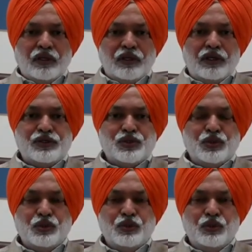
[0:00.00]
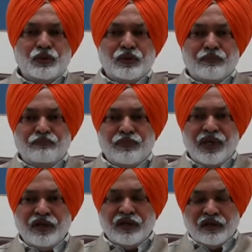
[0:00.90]
is to
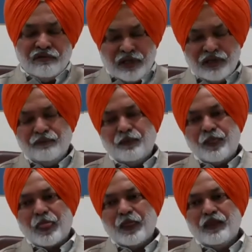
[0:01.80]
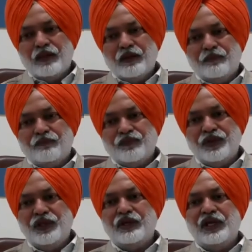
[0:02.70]
make aware
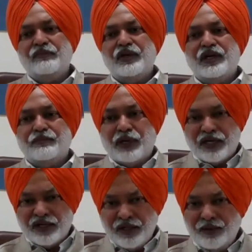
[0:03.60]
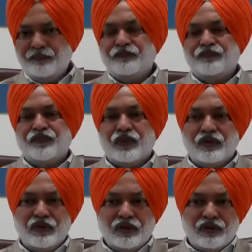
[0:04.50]
the claimant party,
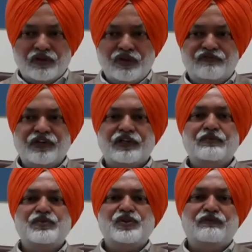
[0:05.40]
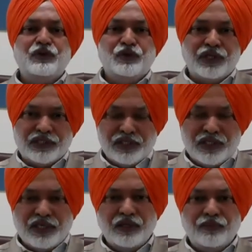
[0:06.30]
the victims of the road
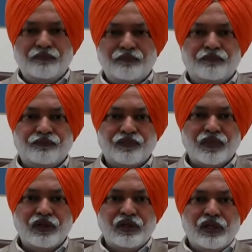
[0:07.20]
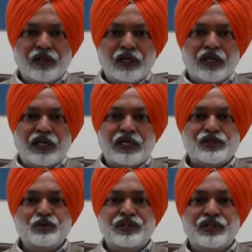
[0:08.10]
accident,
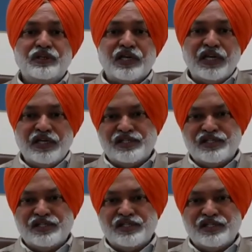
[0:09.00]
as to their rights.